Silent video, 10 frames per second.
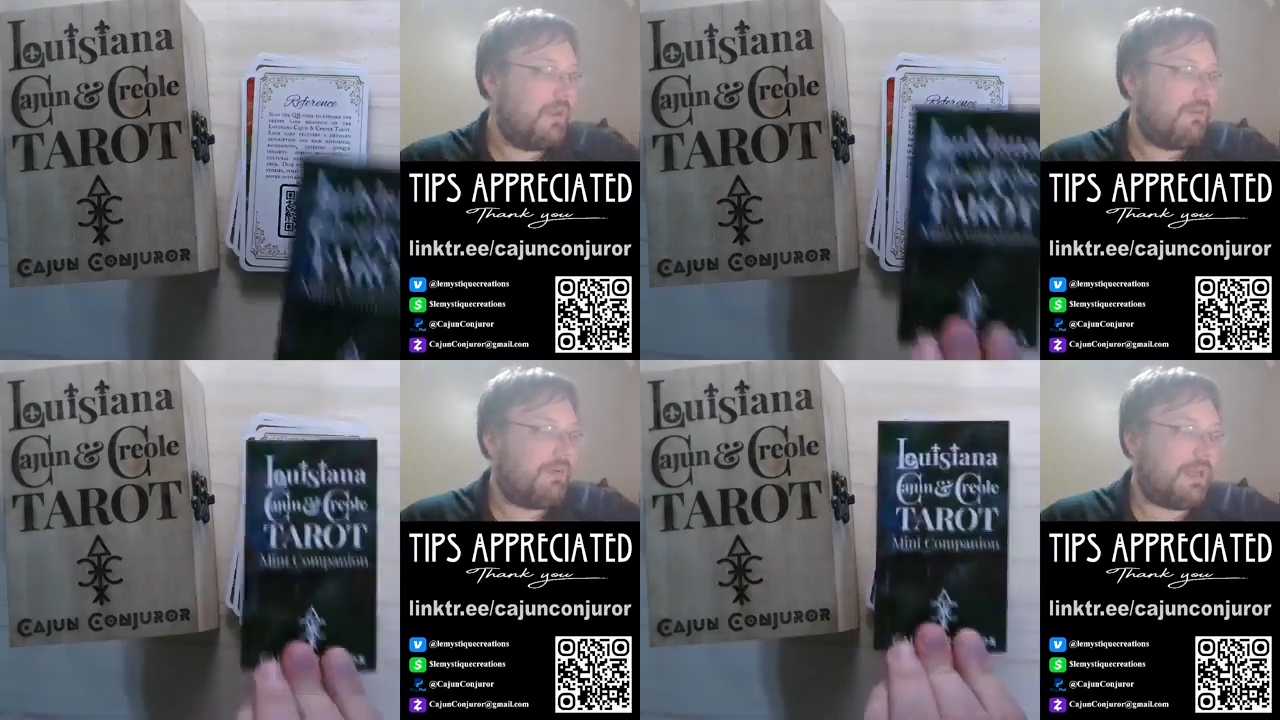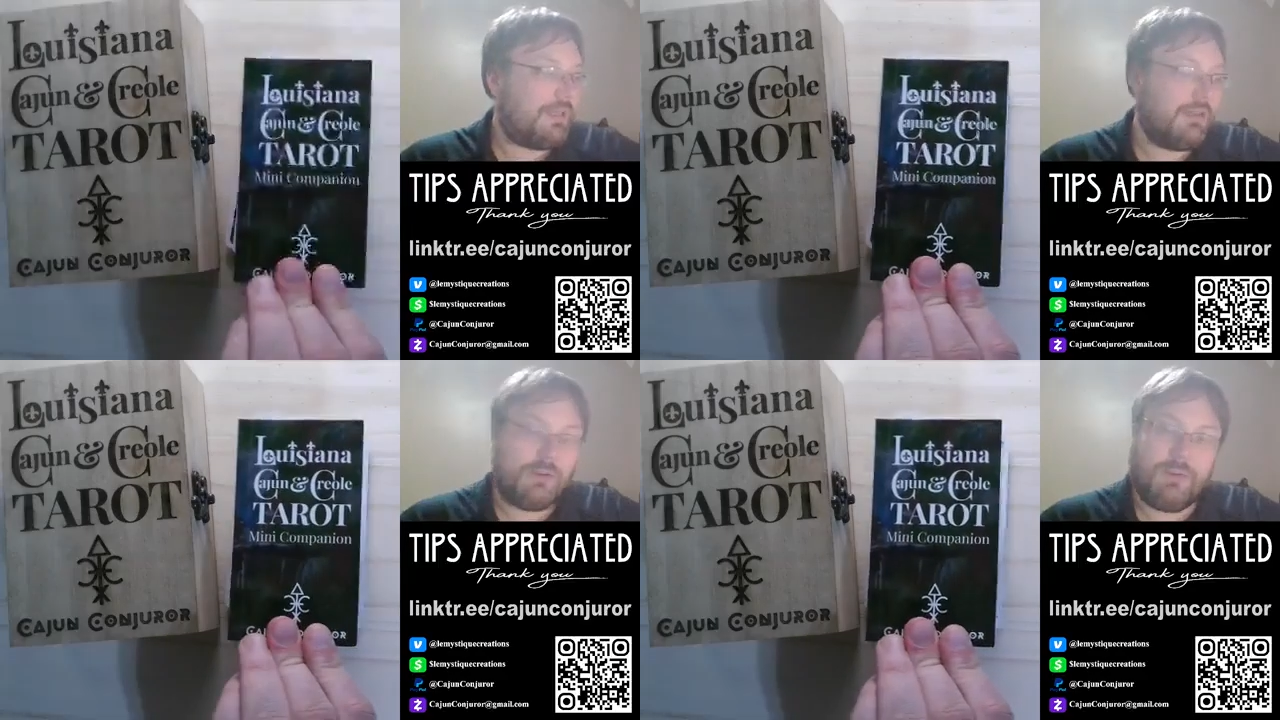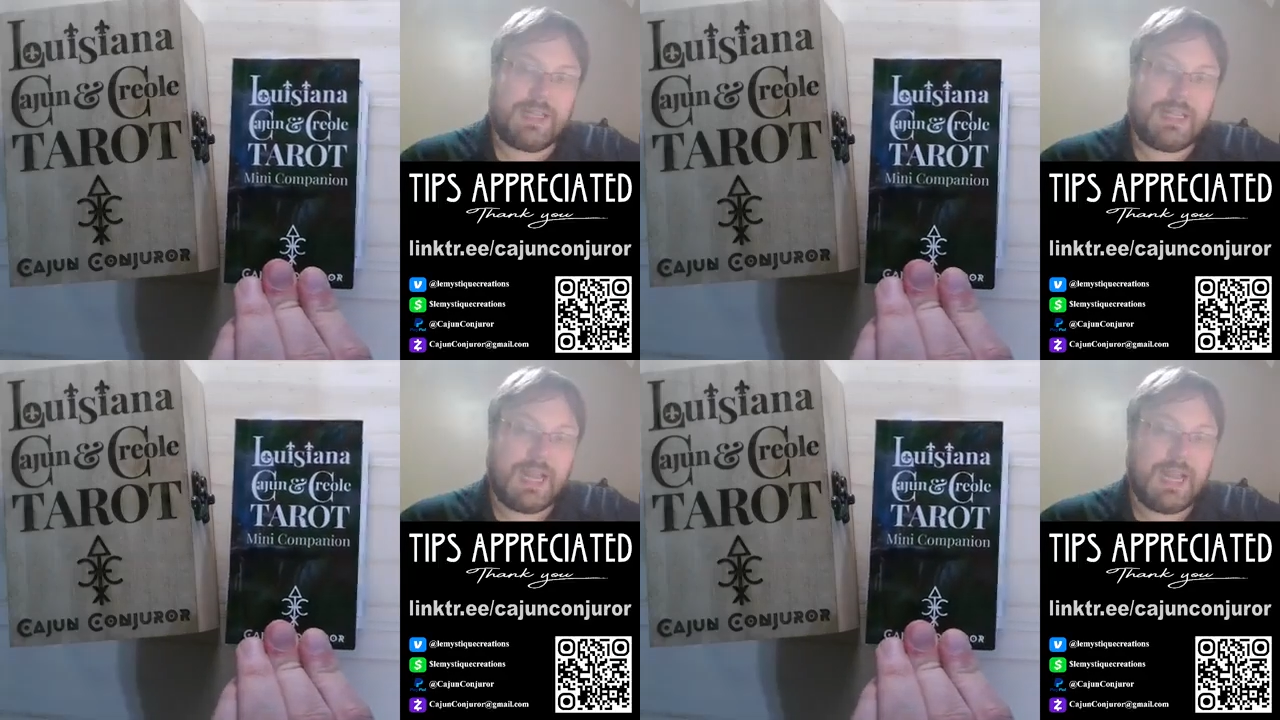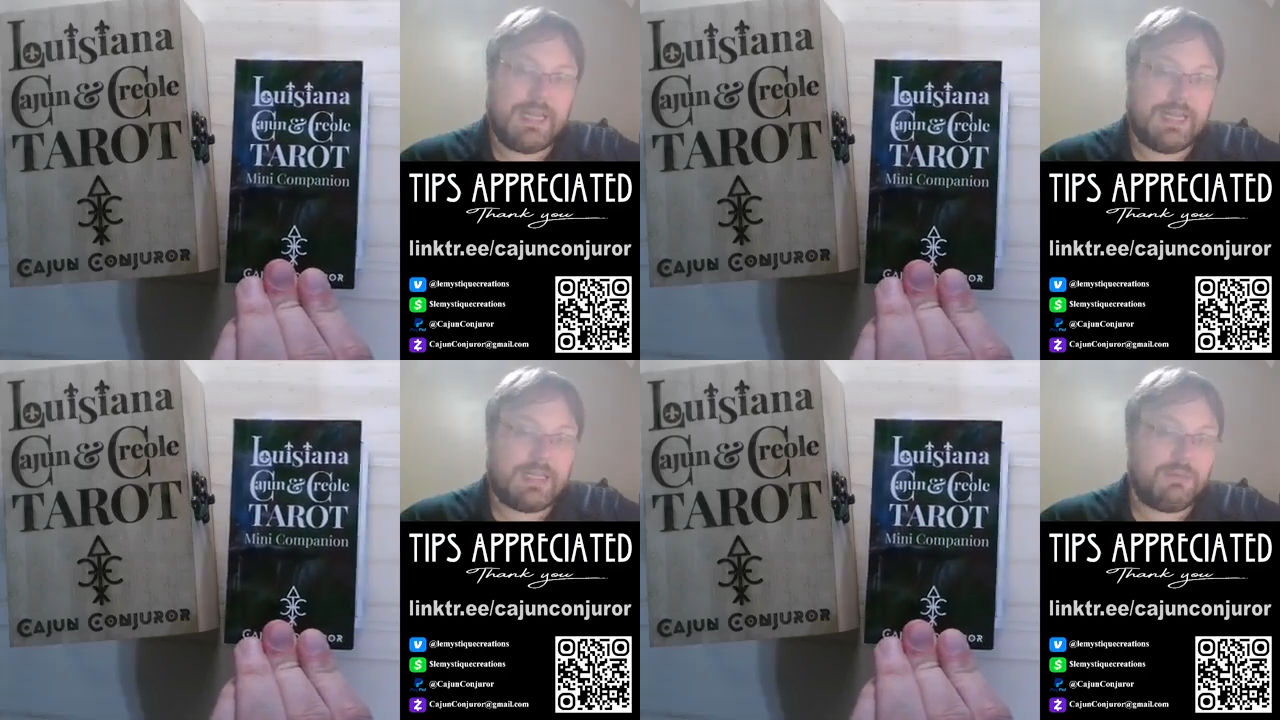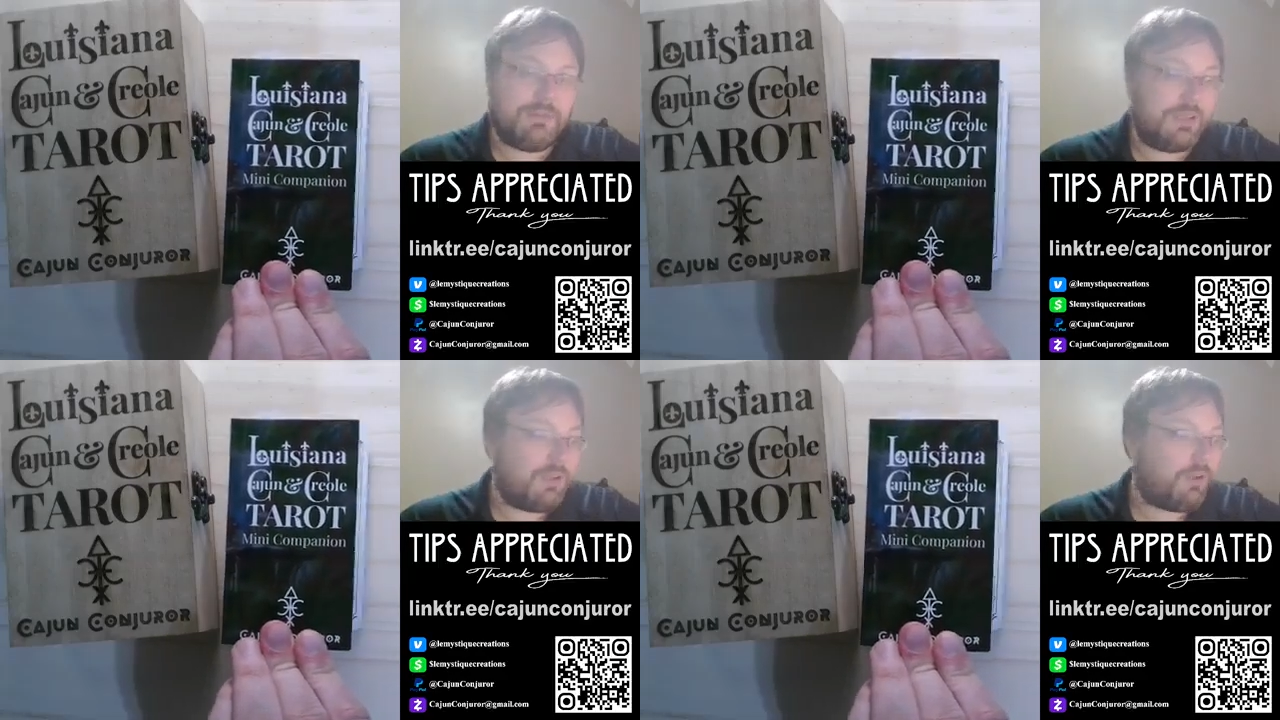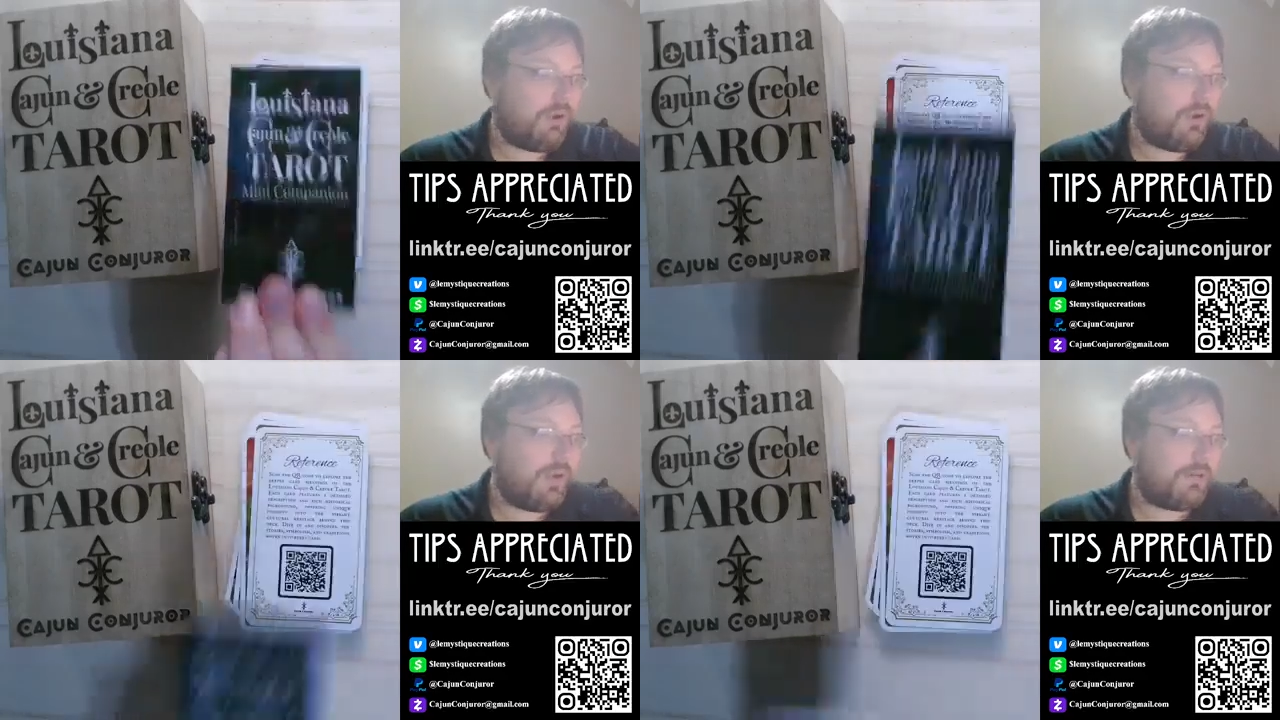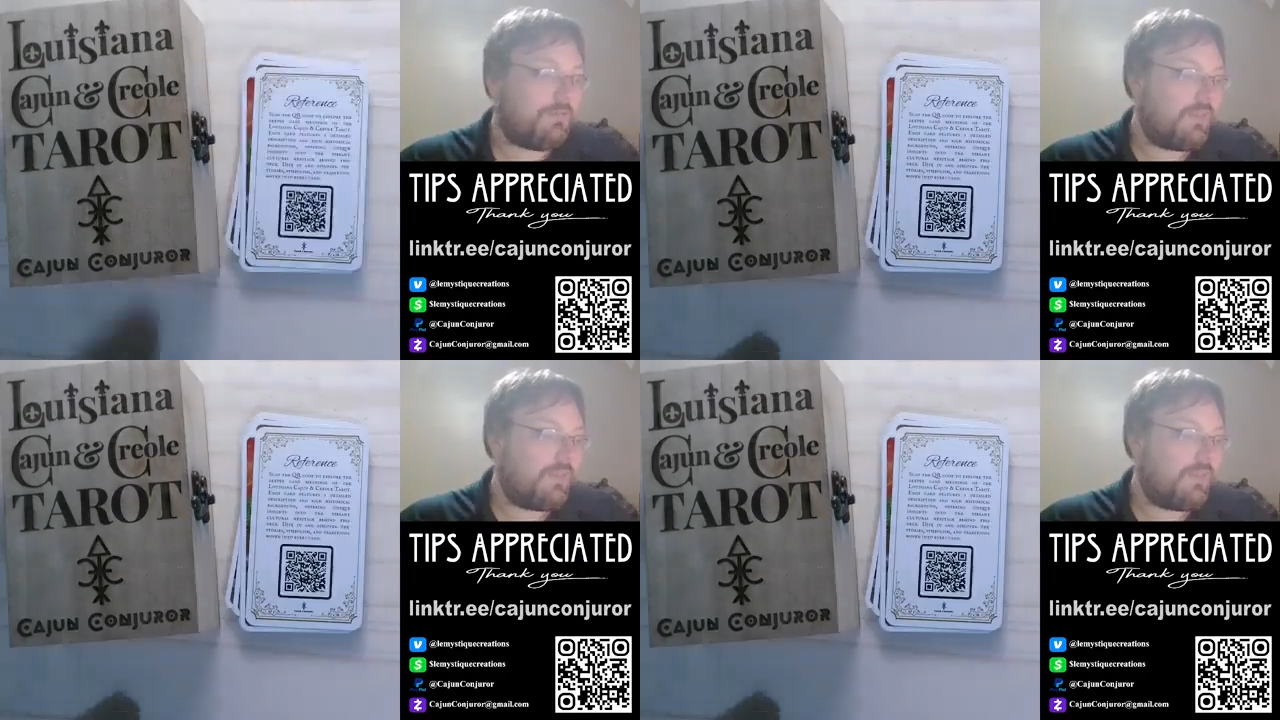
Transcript: We got the little quick guide that comes with the card.